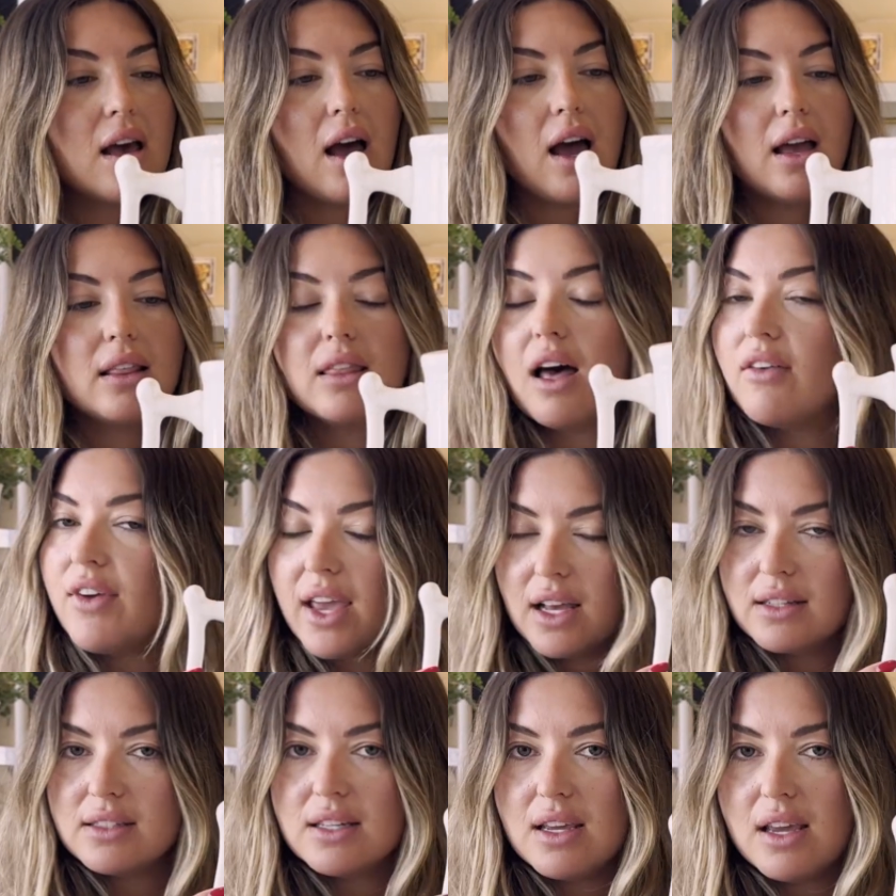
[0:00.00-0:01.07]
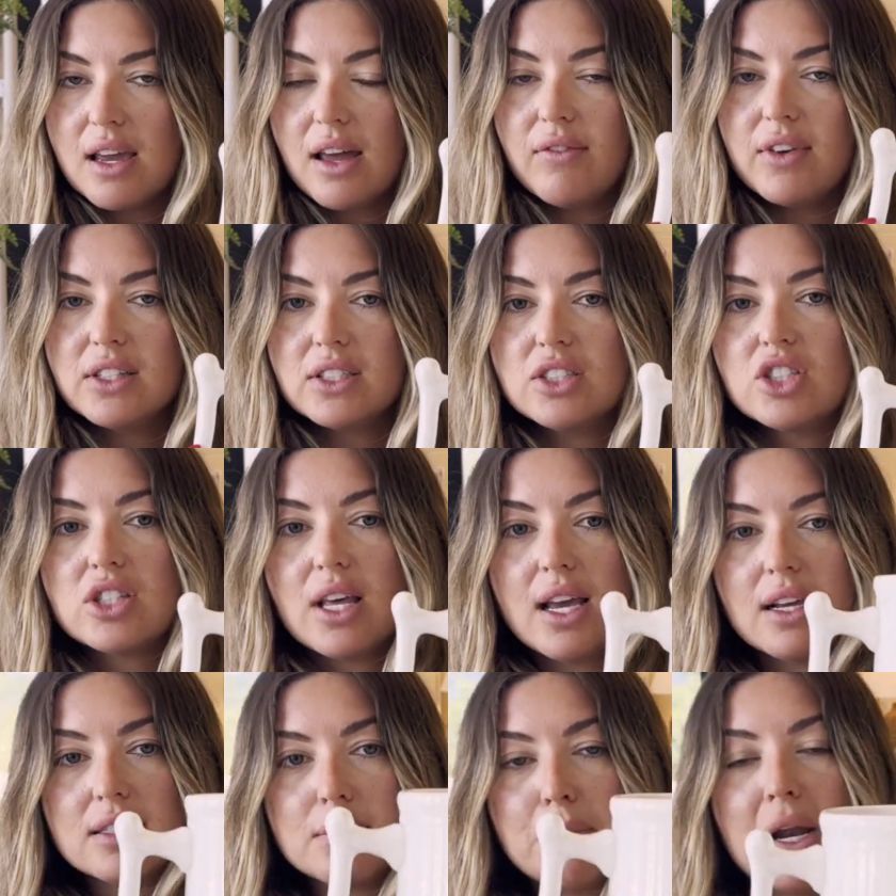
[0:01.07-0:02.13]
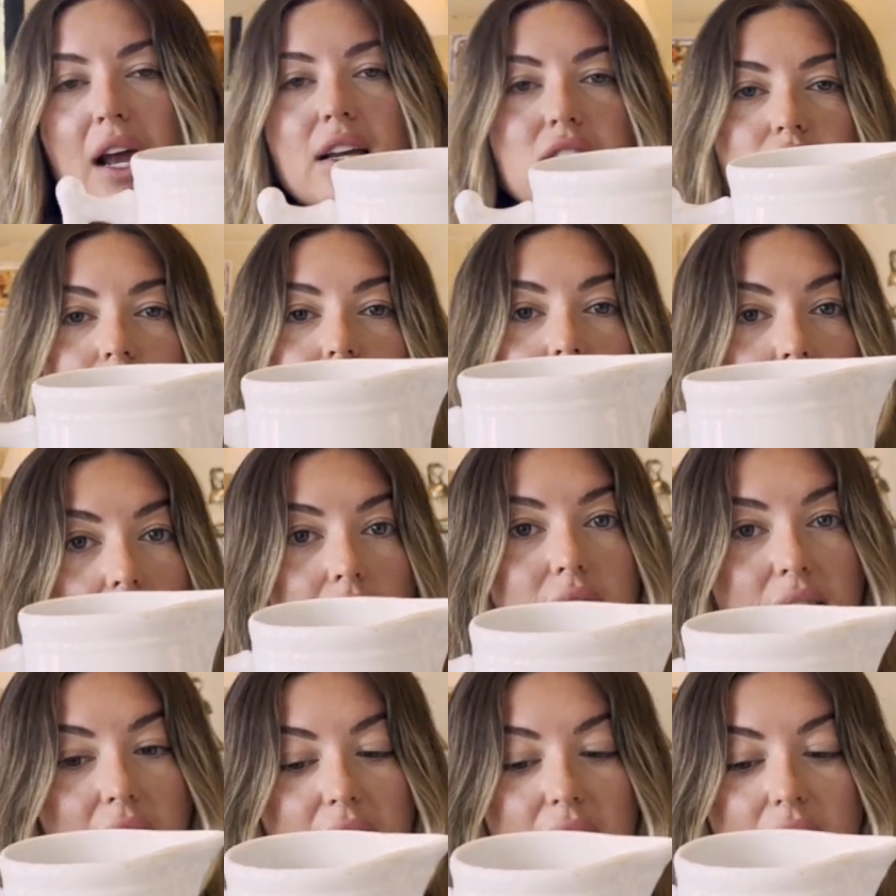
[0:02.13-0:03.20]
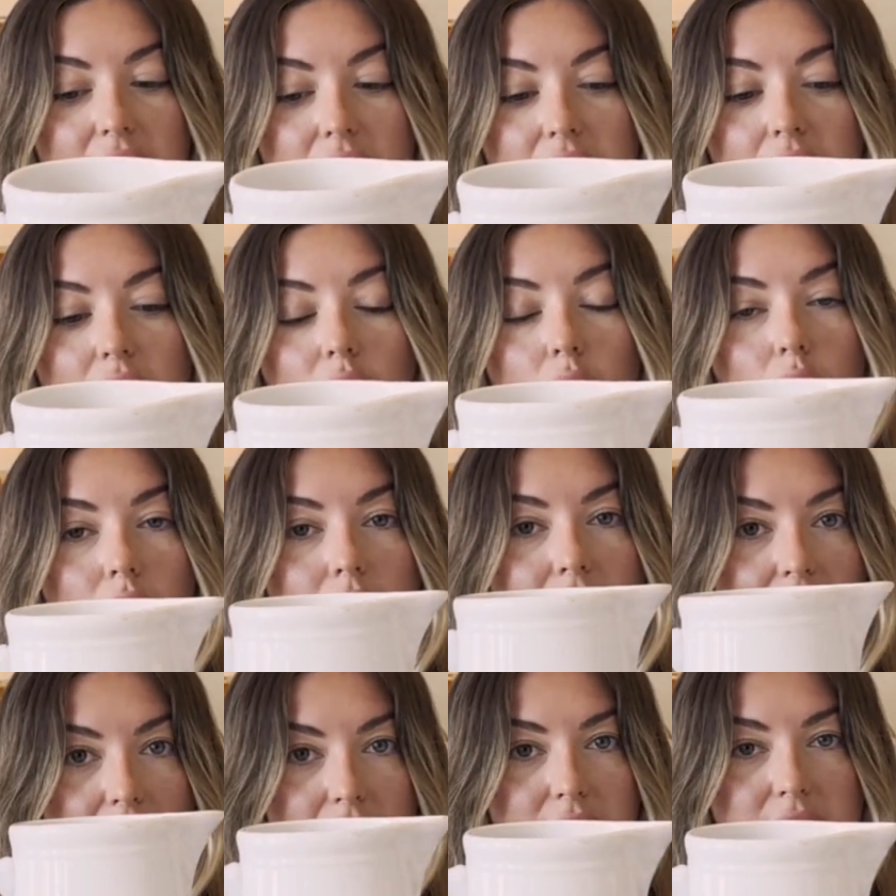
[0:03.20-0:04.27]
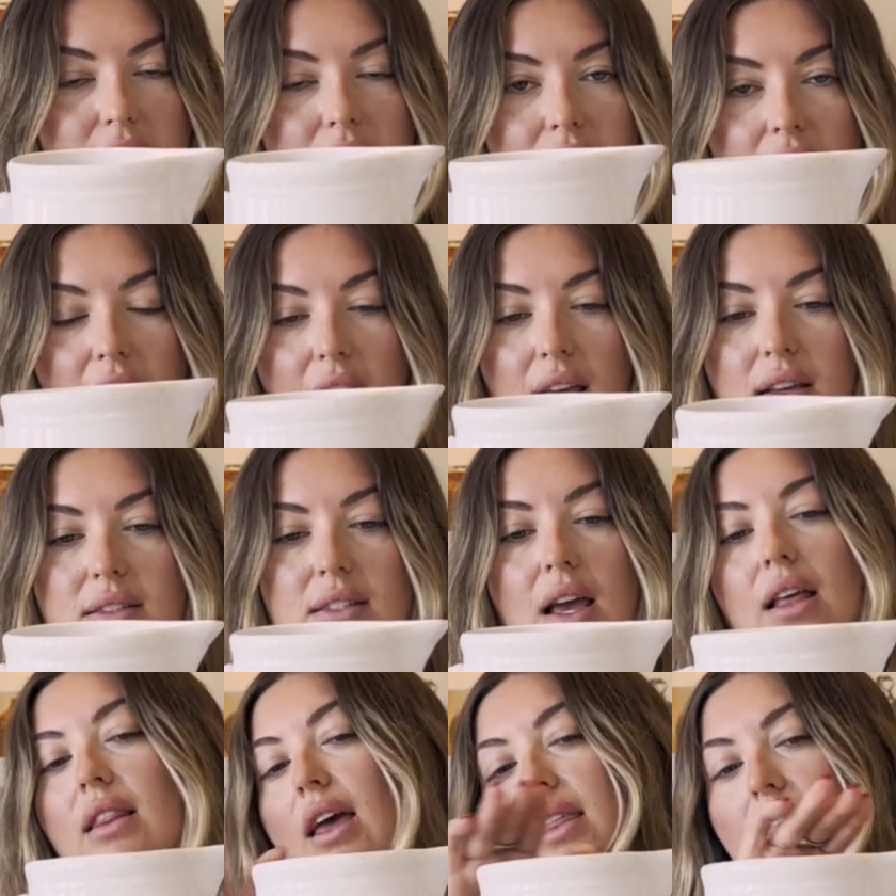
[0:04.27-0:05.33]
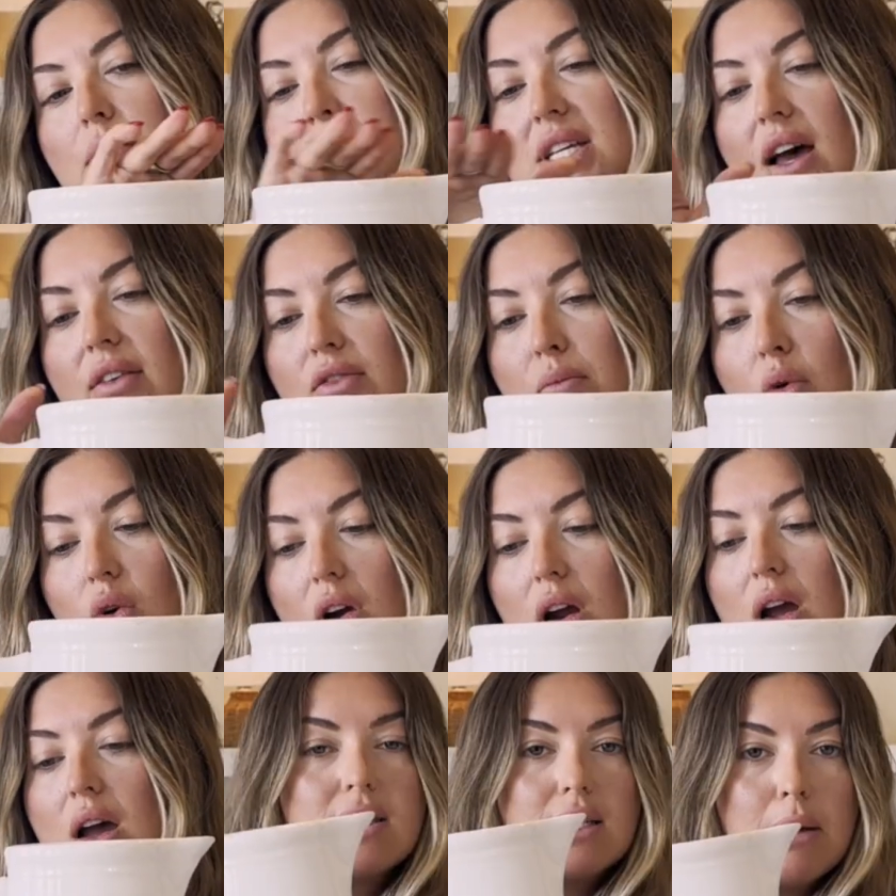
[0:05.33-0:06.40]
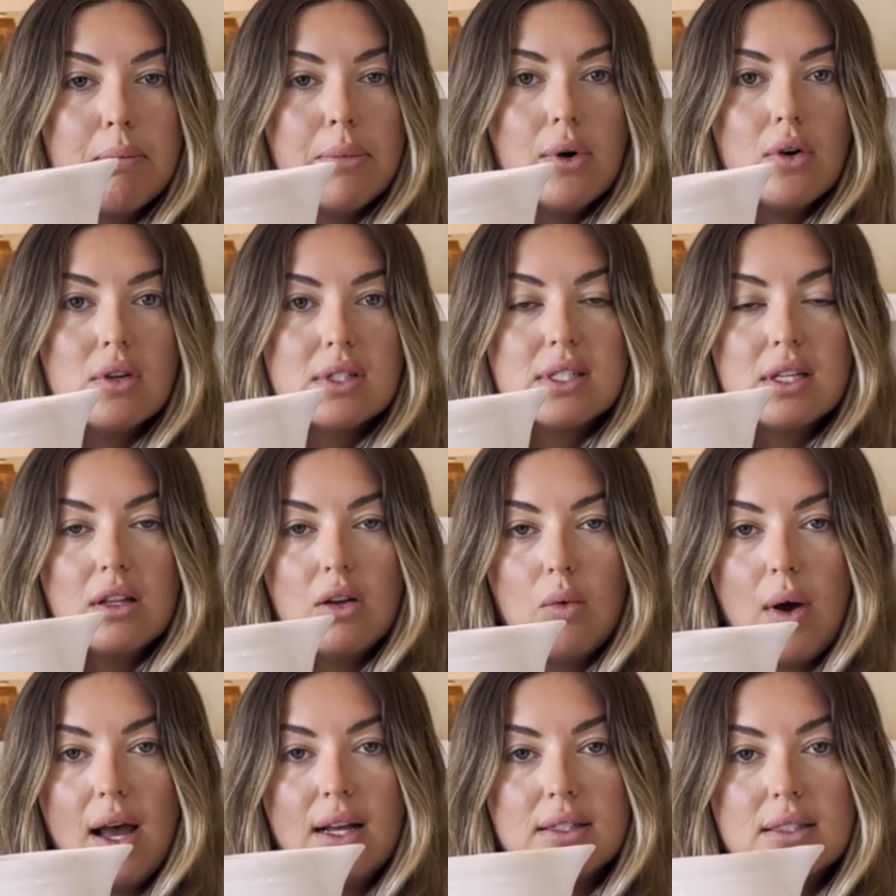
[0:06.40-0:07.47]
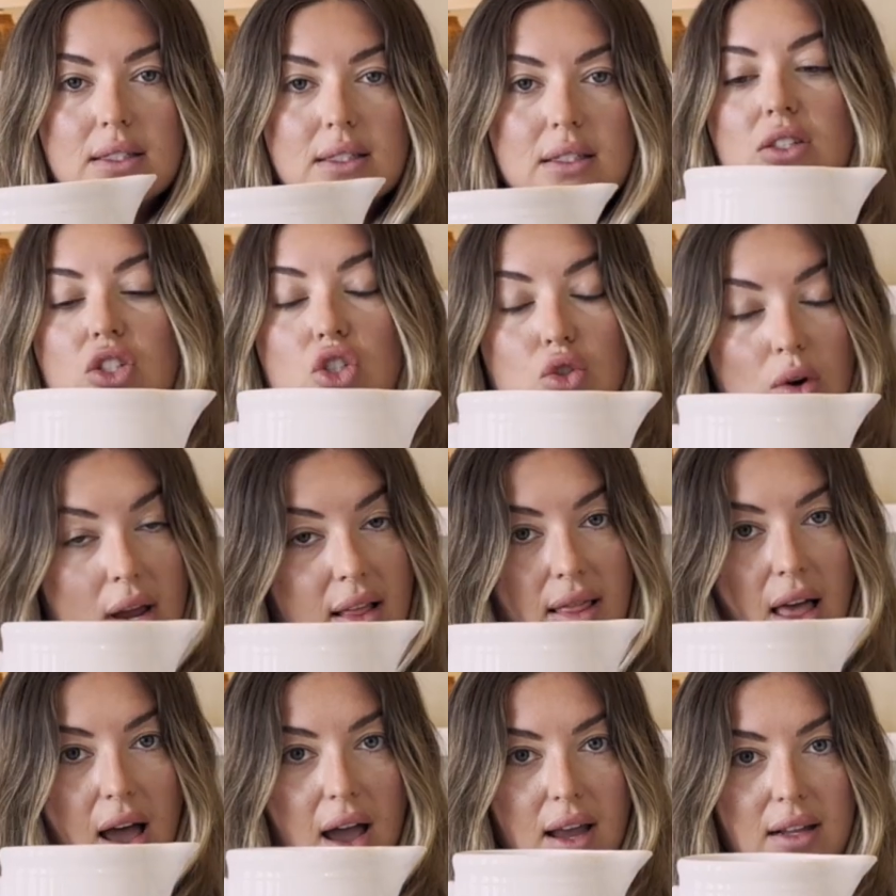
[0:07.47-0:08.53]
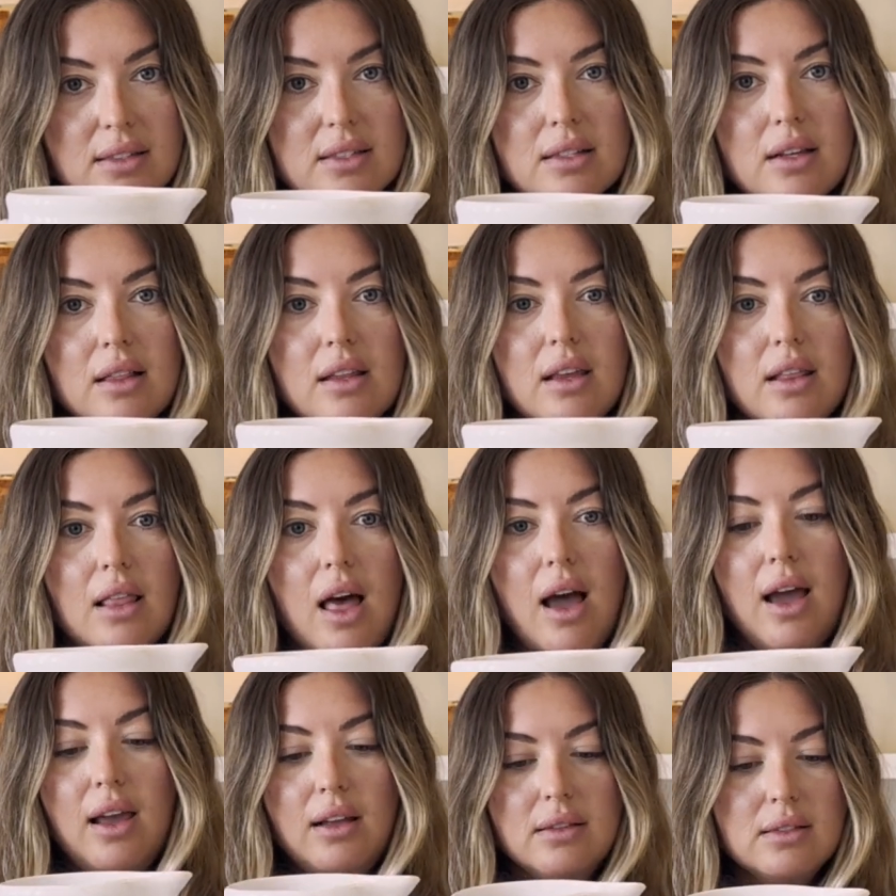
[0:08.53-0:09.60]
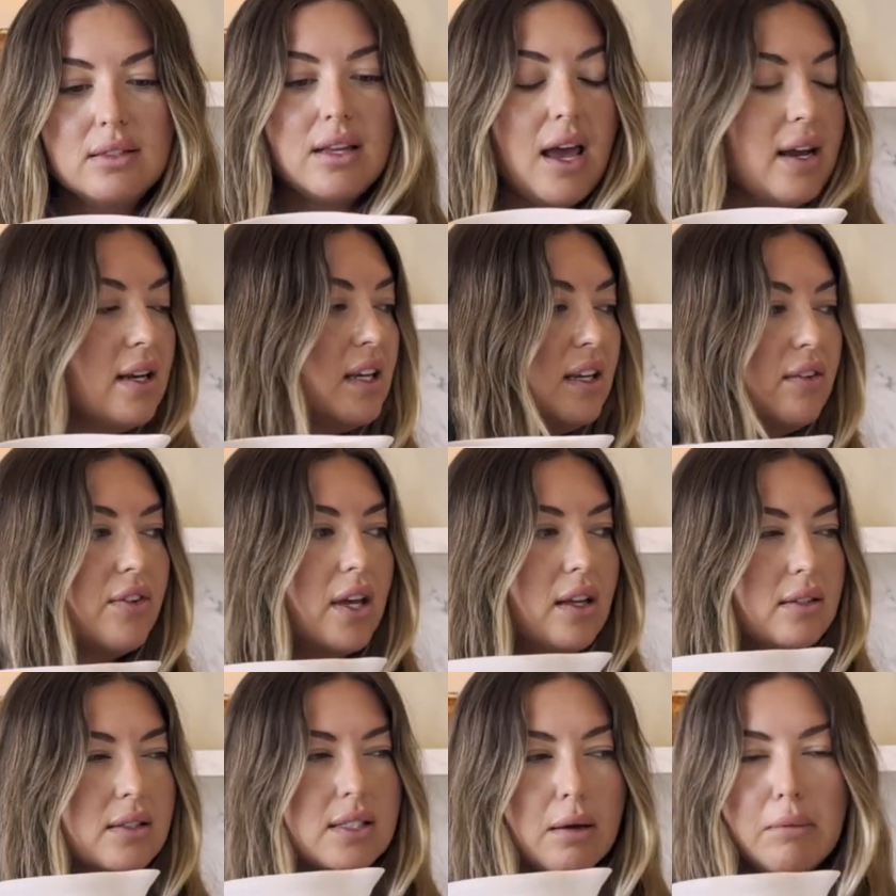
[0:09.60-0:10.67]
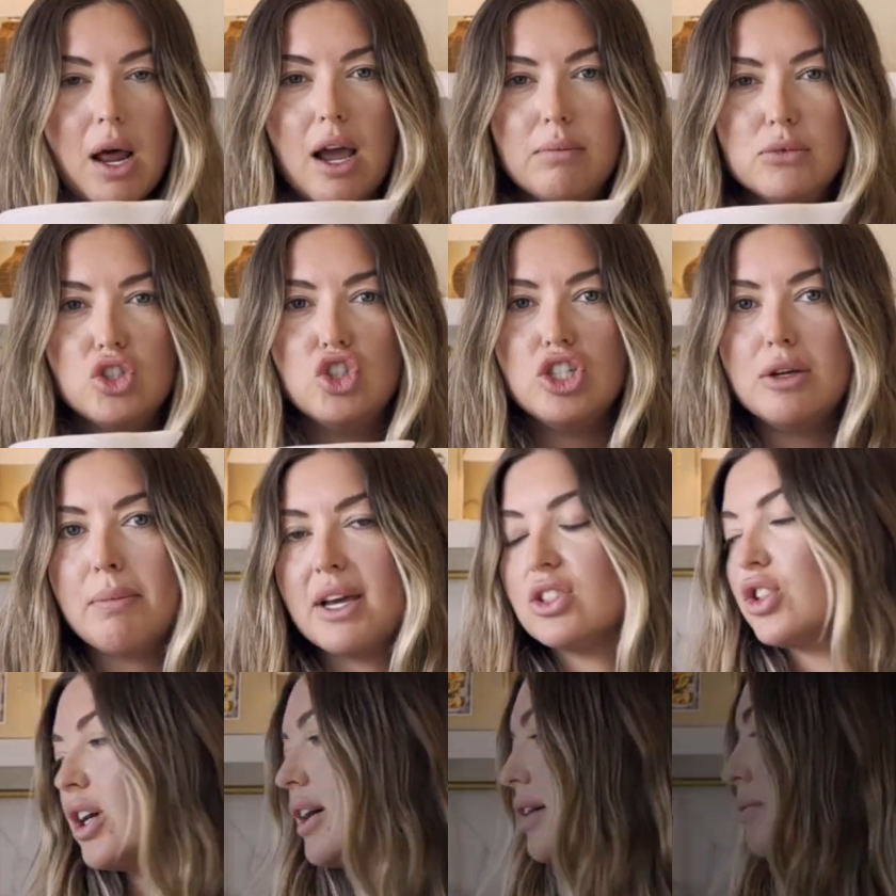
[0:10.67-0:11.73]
I love antique and vintage things, but I do not like ornate things. I like them to have more simple silhouettes, straight lines, clean lines, and even sometimes geometric.